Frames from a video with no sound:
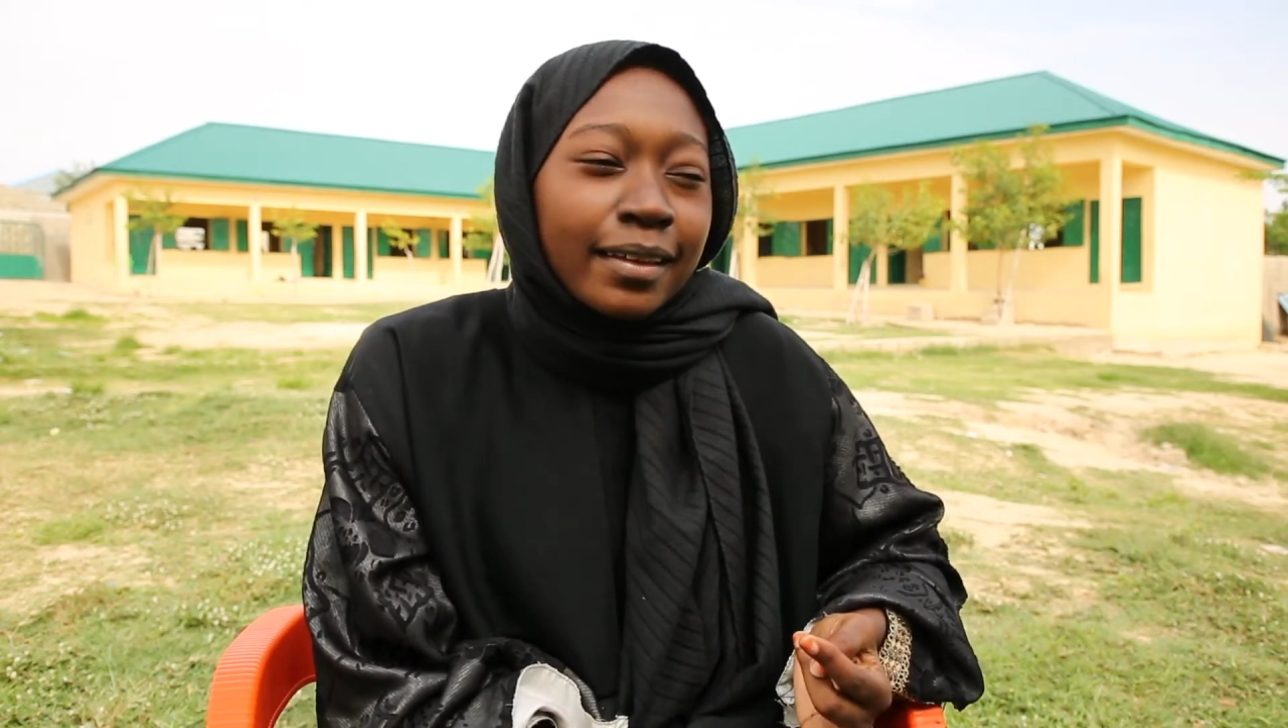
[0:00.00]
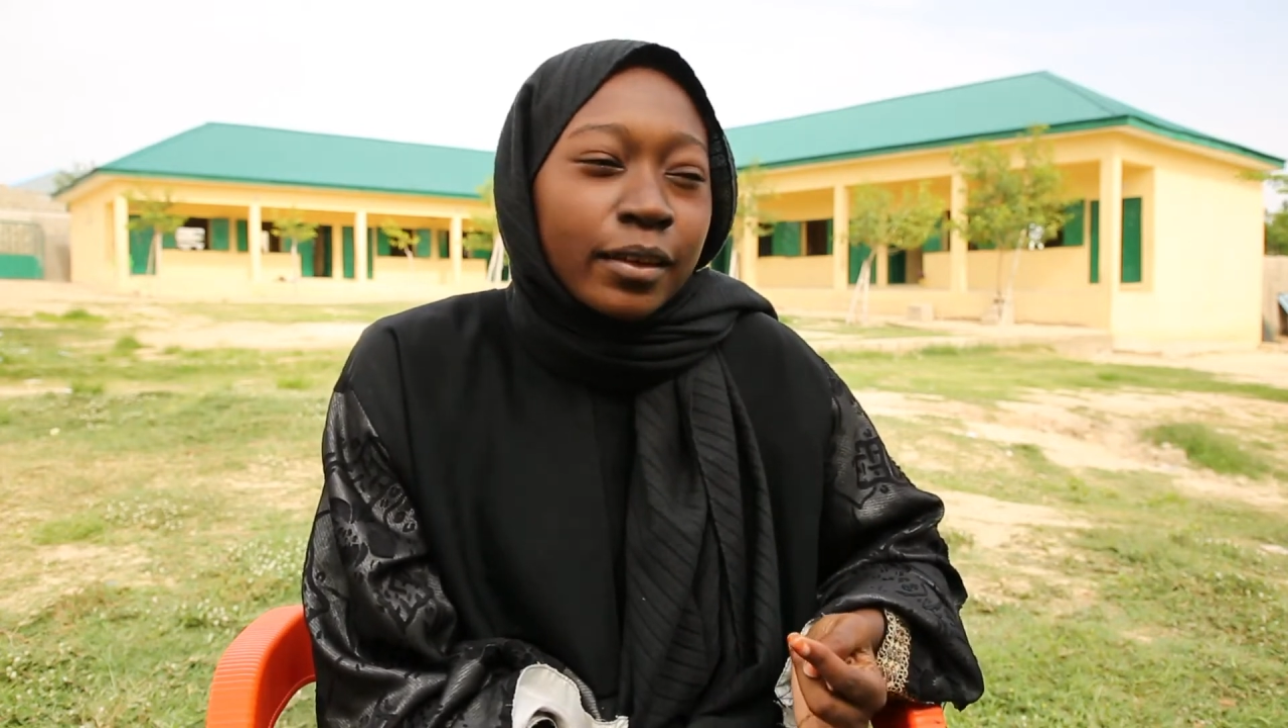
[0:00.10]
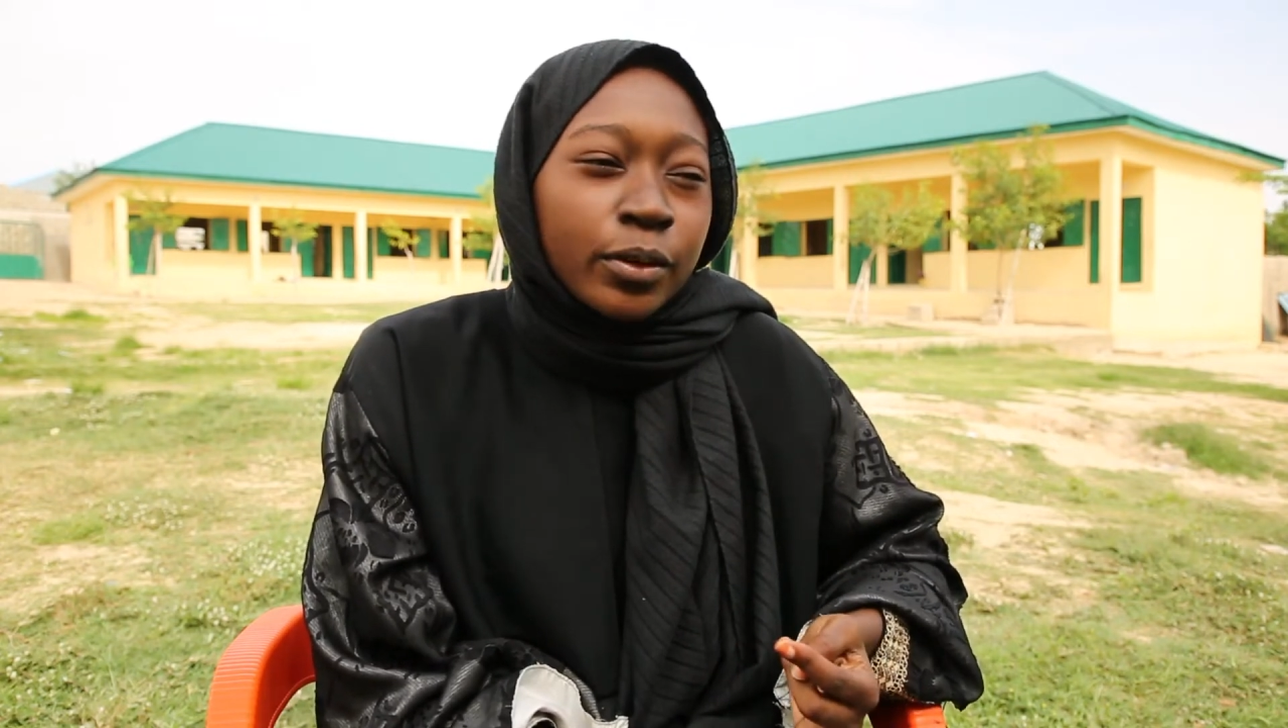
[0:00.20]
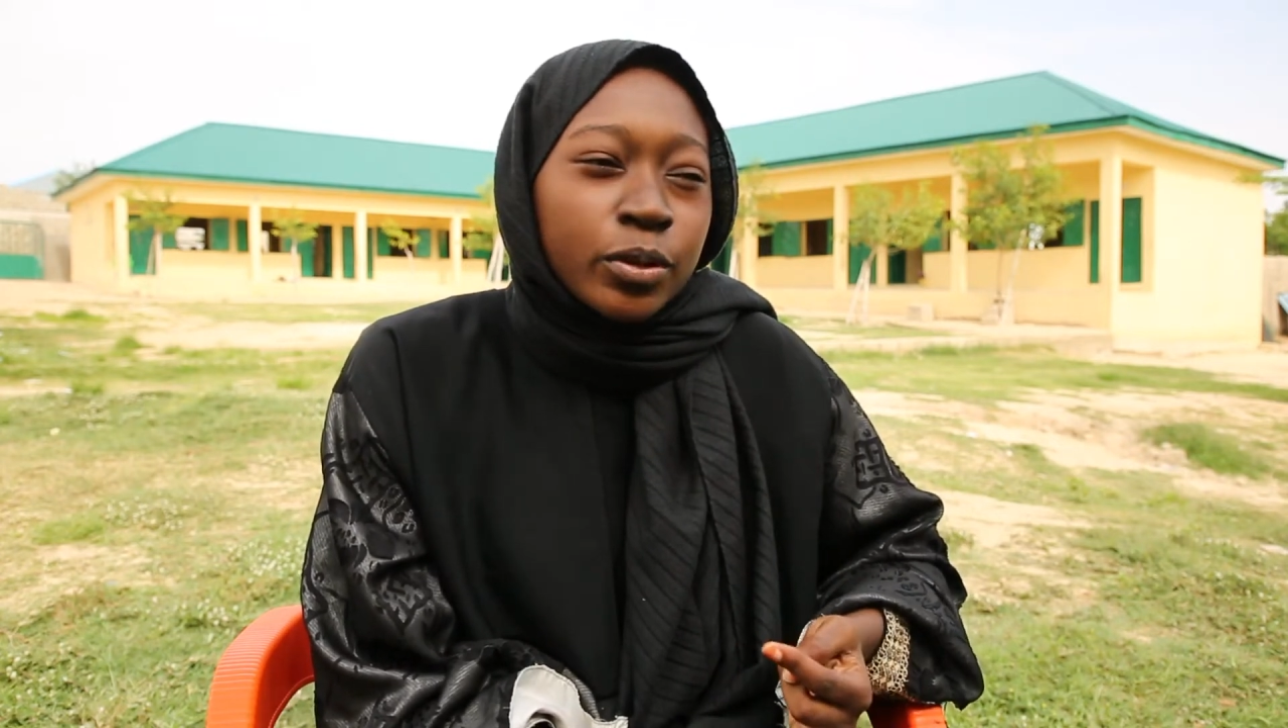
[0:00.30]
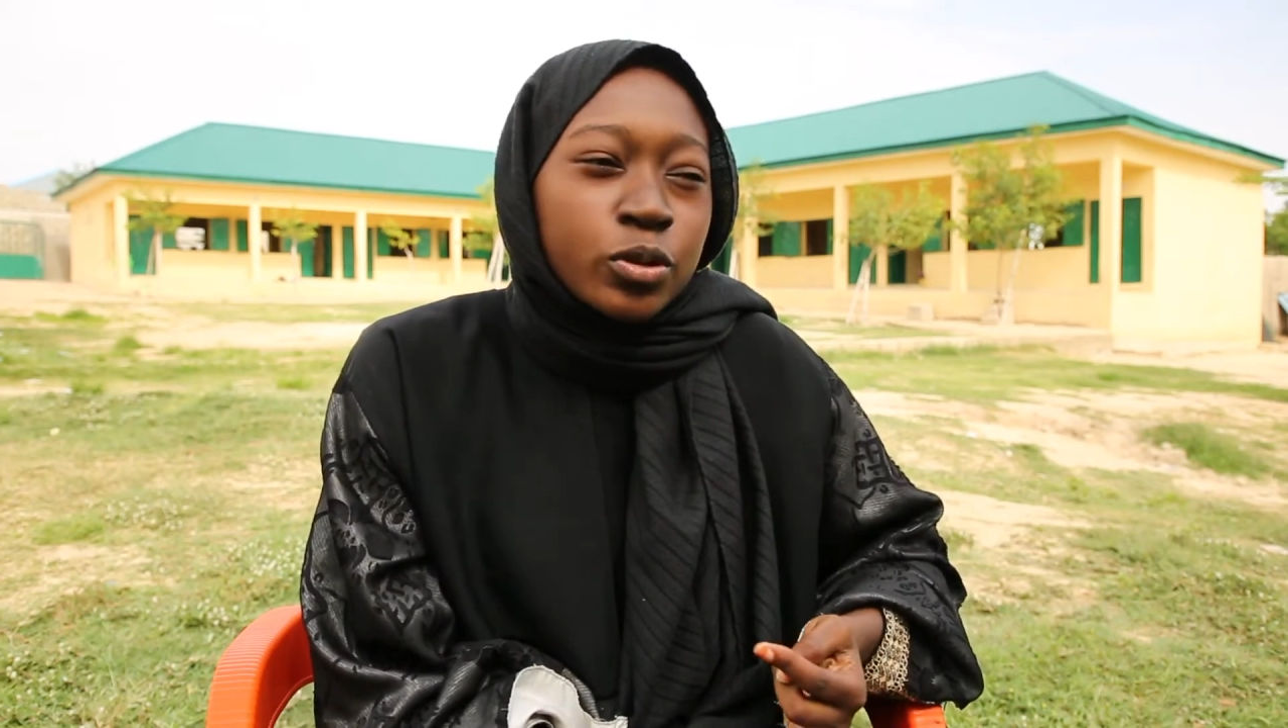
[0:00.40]

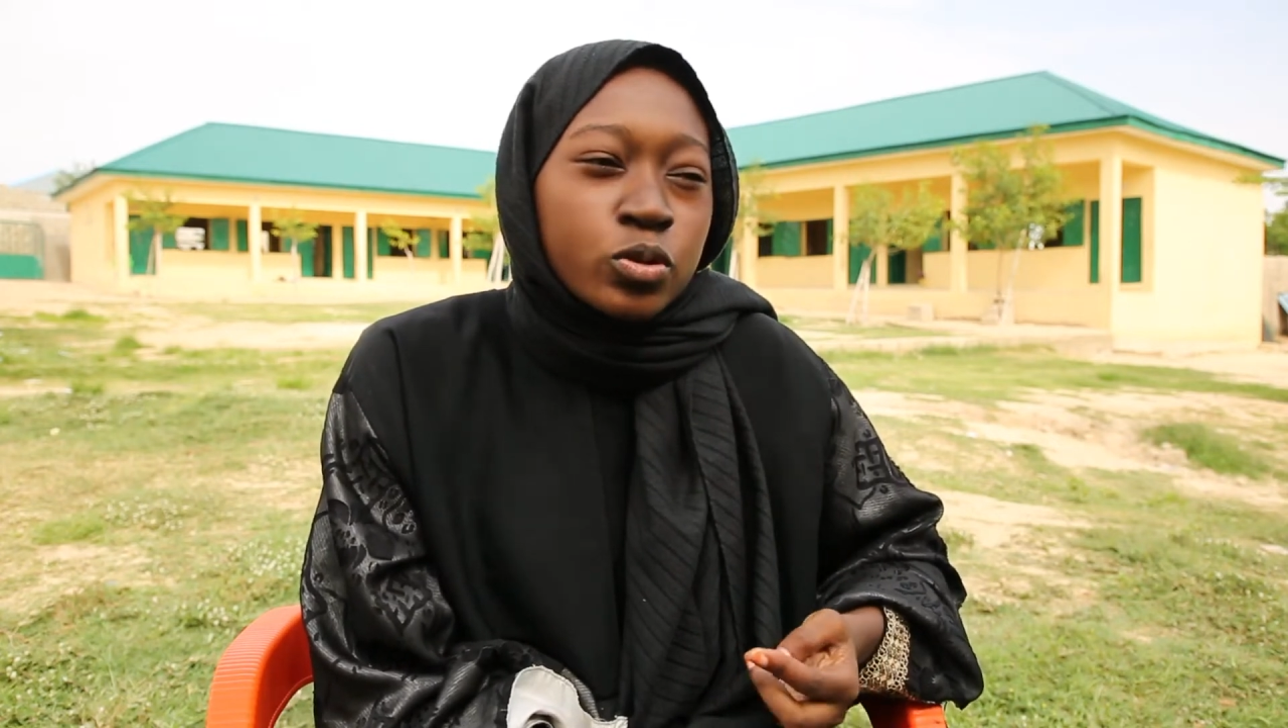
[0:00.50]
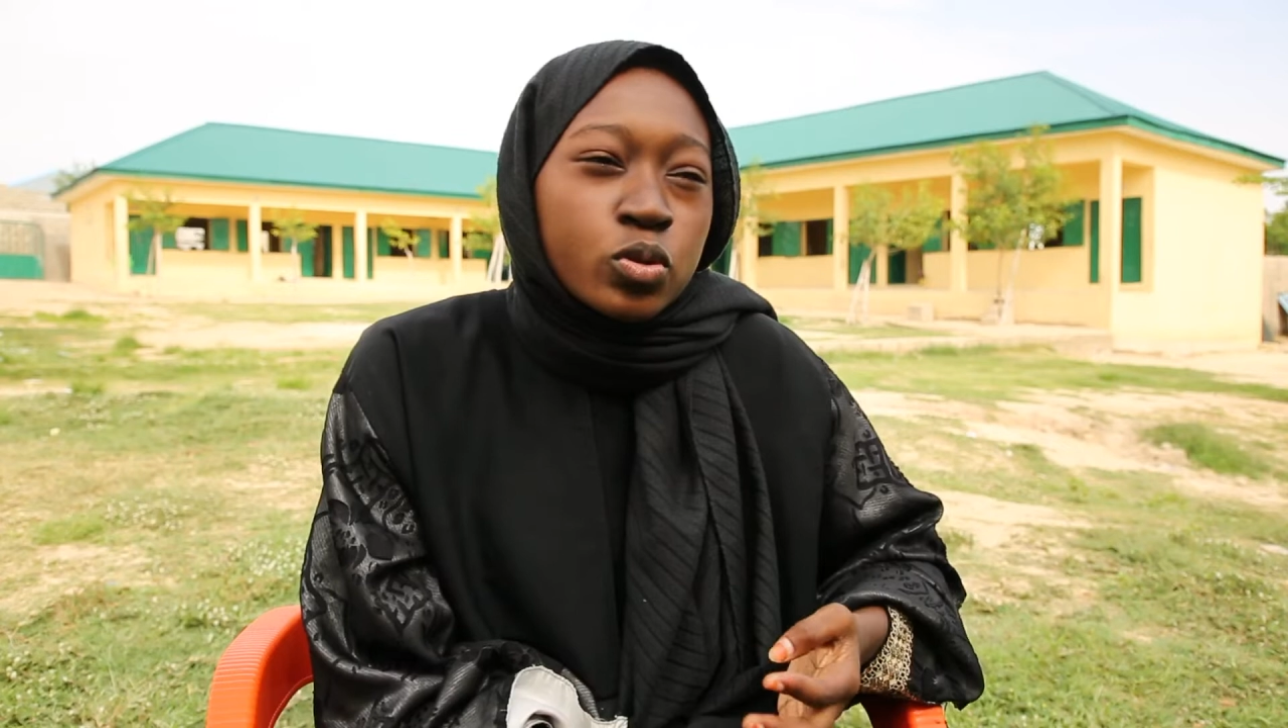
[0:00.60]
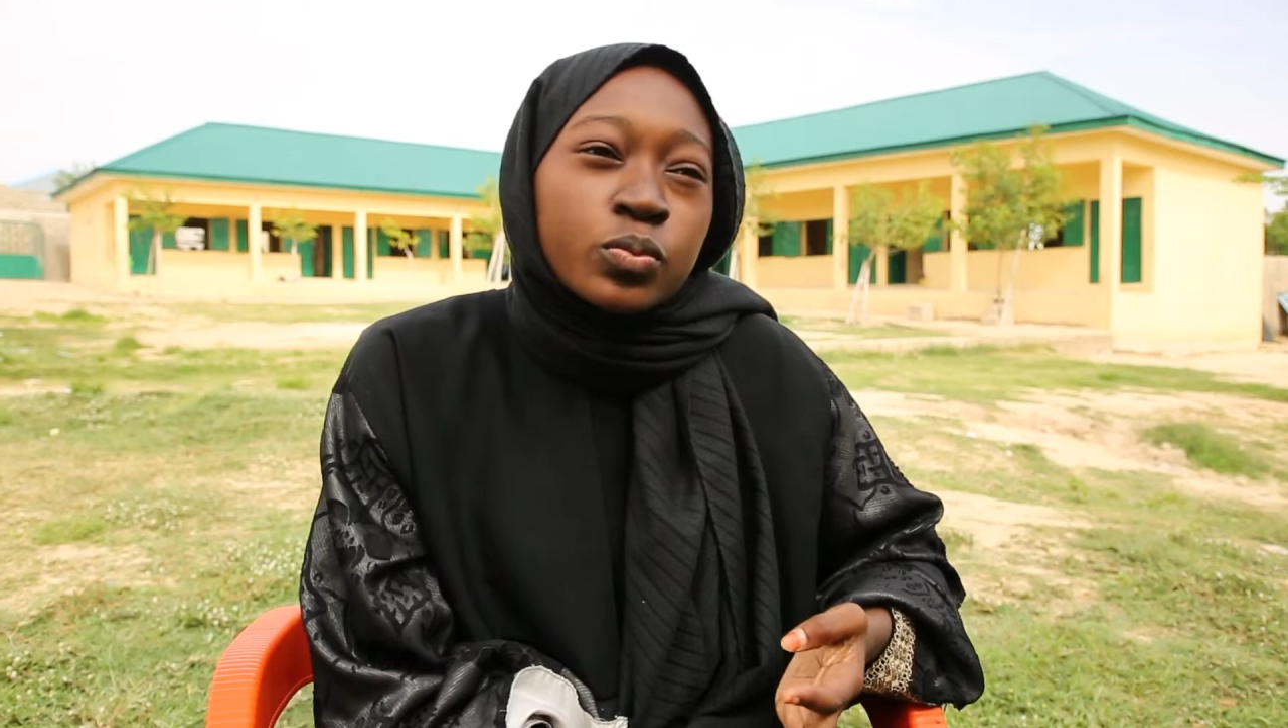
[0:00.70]
there was so